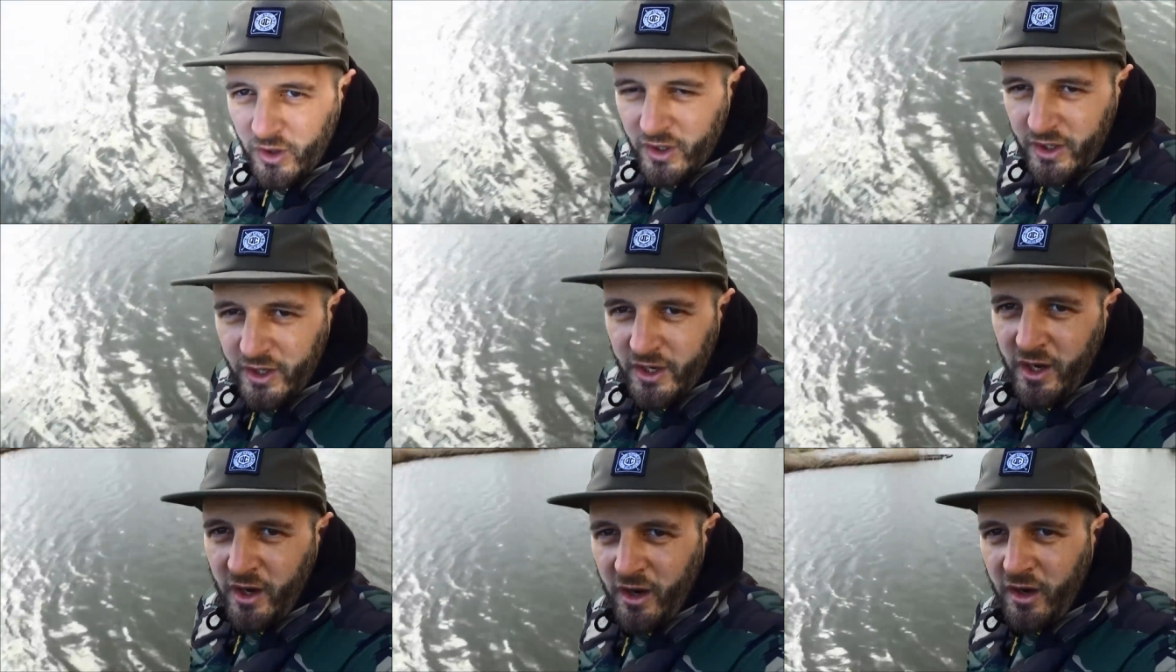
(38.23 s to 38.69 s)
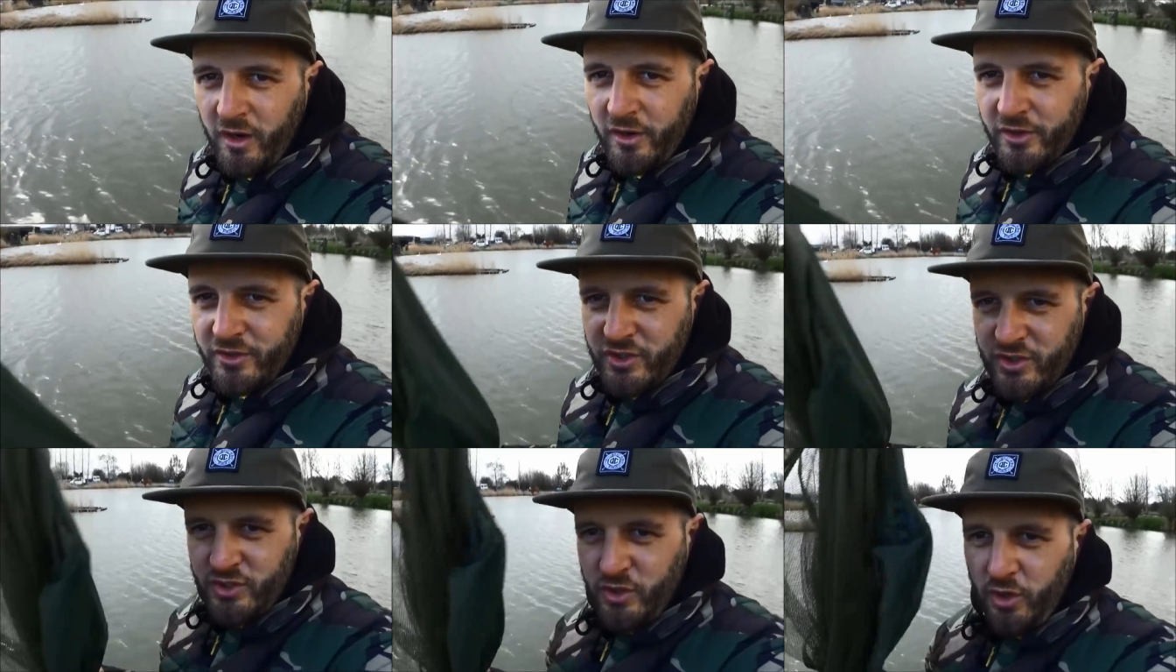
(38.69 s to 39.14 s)

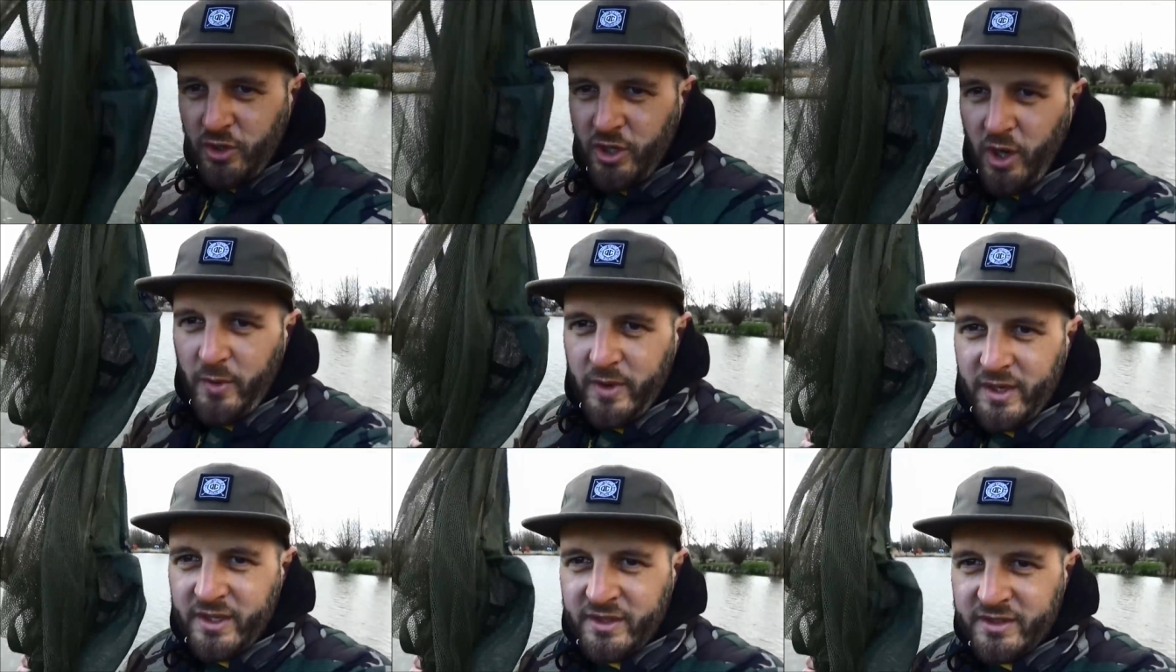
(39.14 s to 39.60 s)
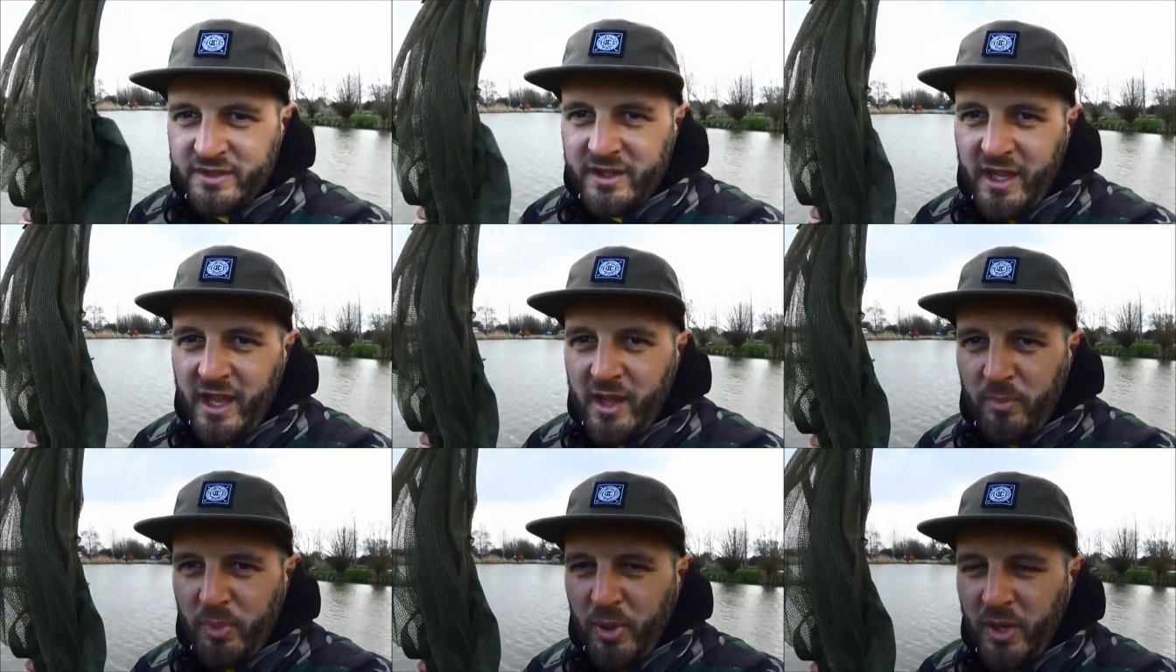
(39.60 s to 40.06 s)
I just got to go and
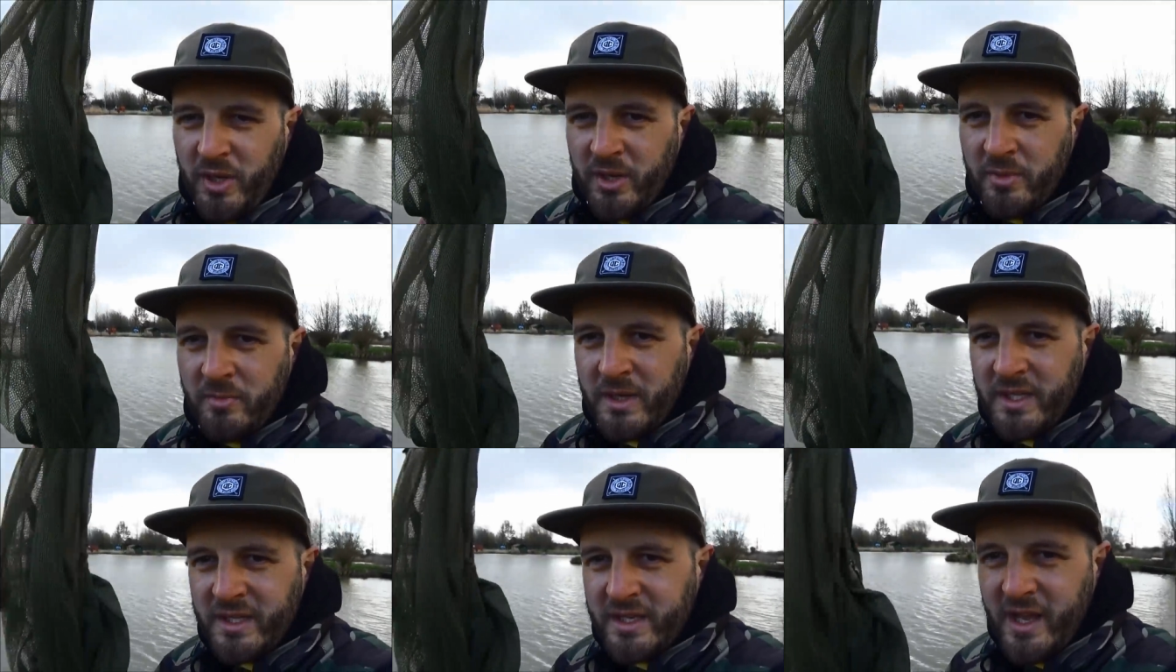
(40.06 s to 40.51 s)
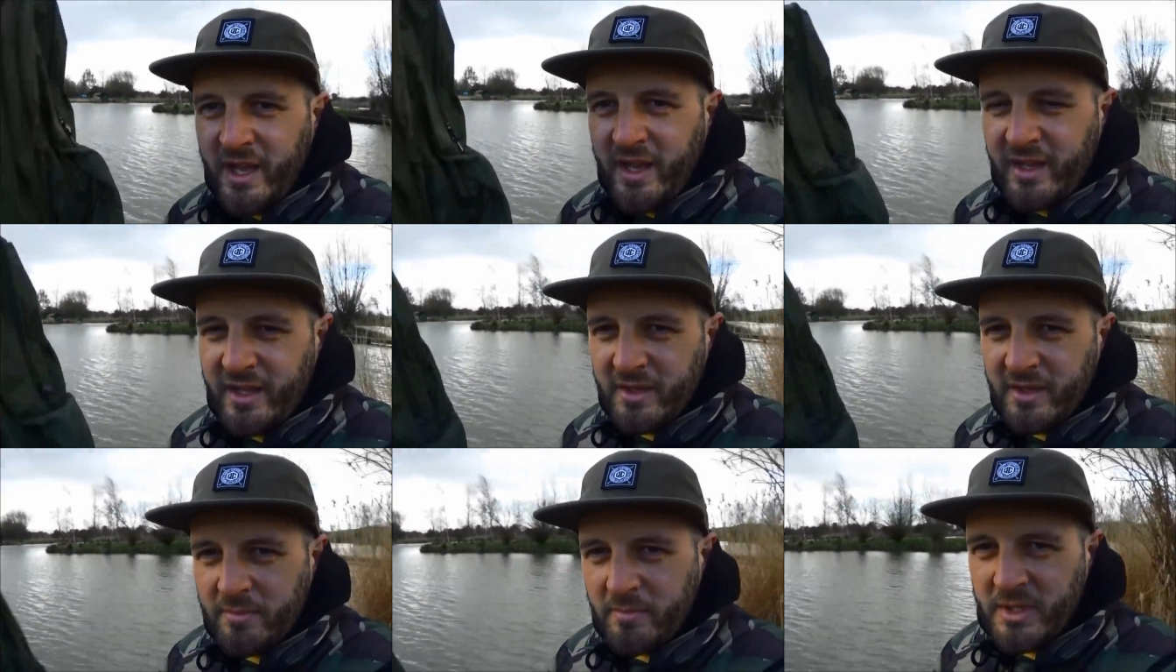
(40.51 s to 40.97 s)
dip me
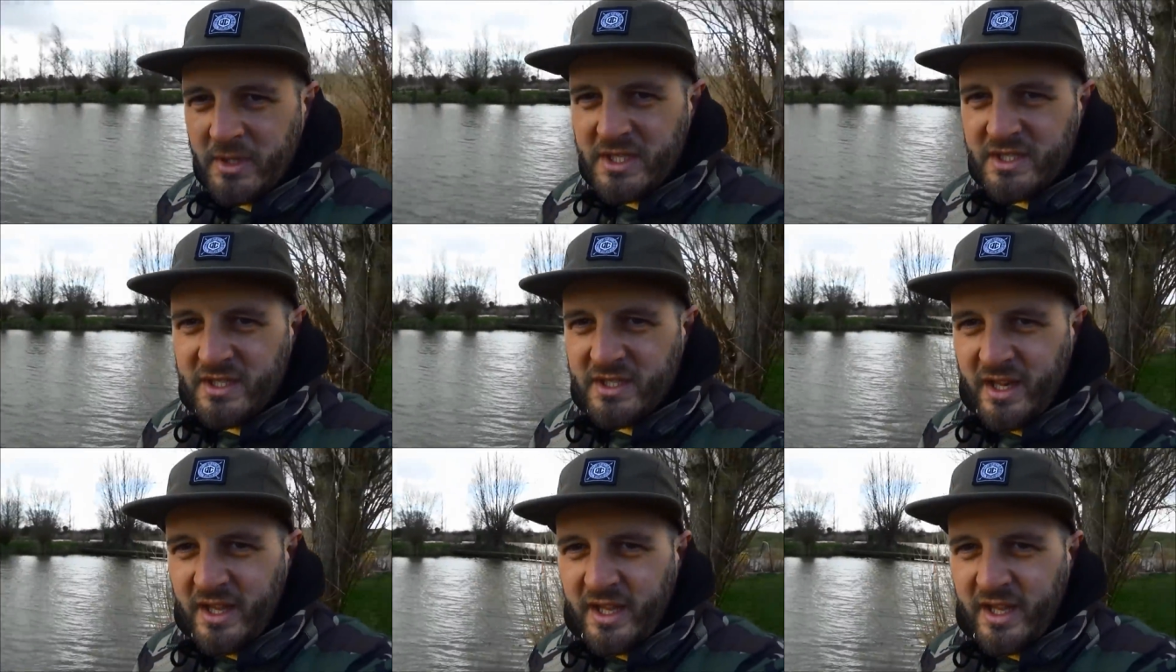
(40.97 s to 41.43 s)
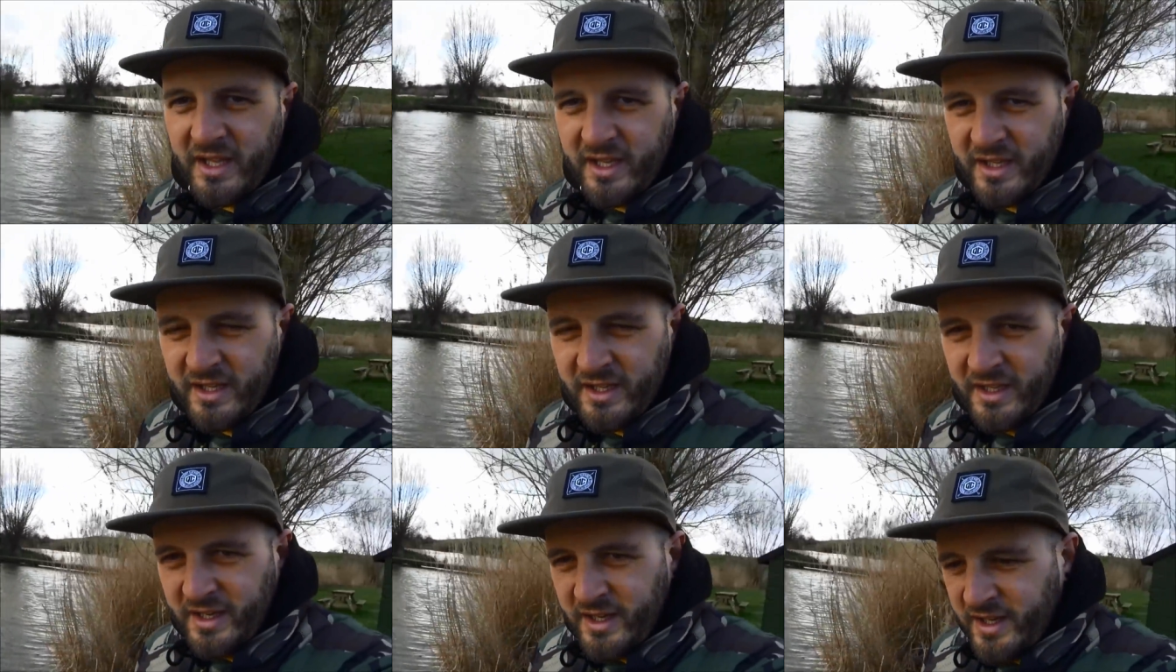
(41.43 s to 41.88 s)
net, me sling,
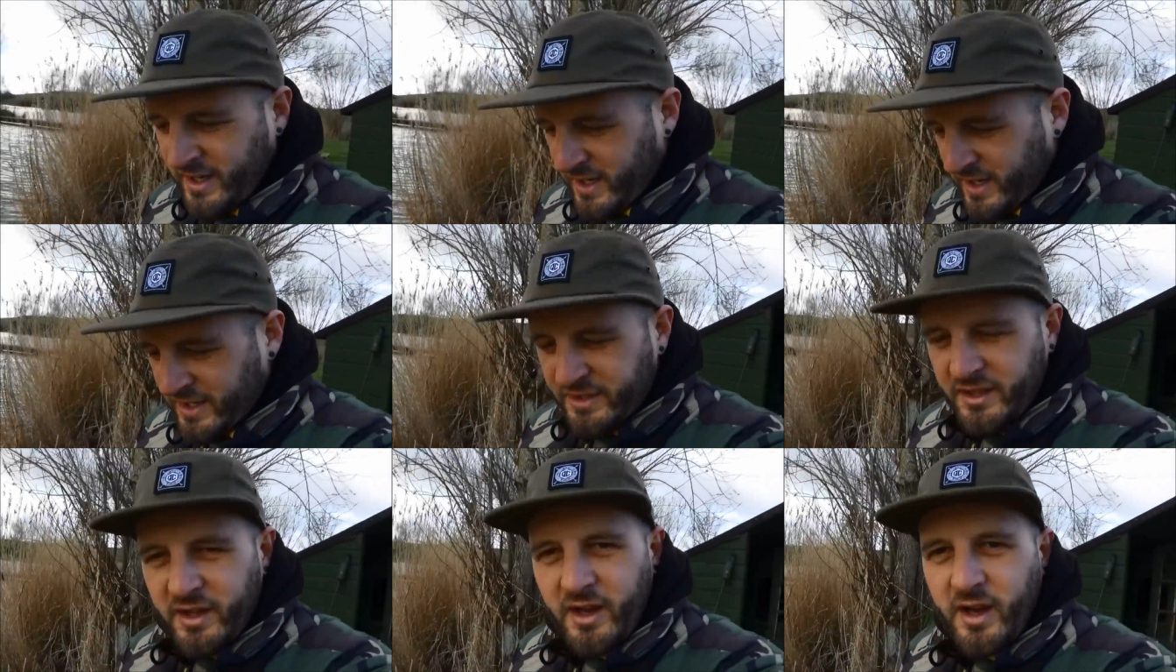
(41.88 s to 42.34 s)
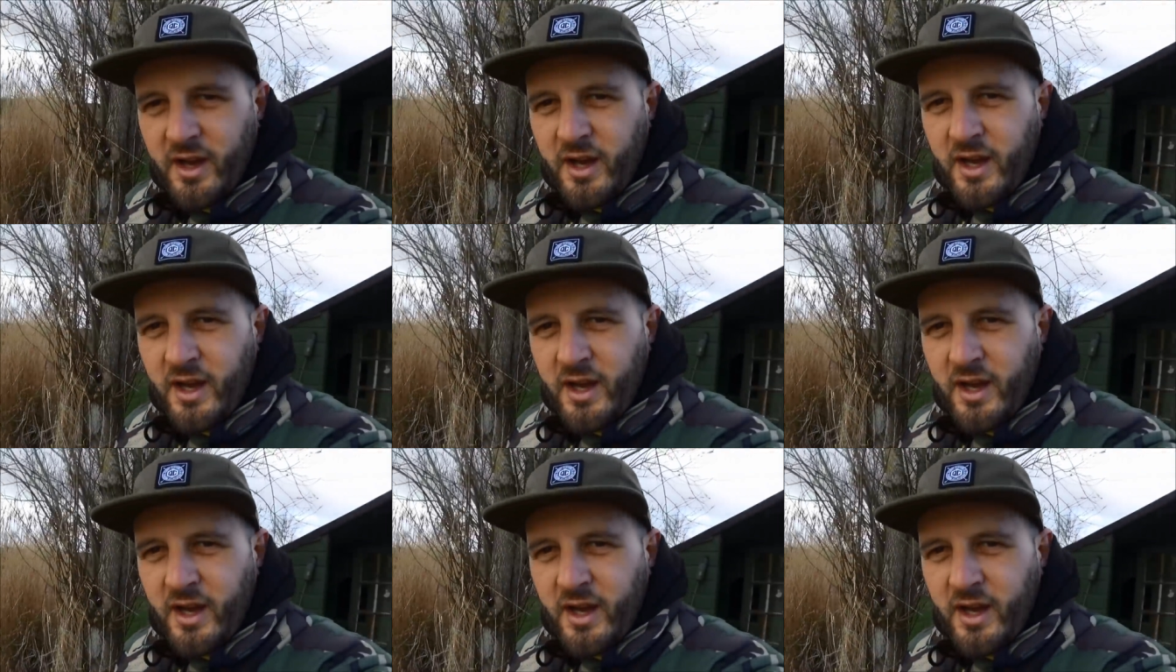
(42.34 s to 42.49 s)
and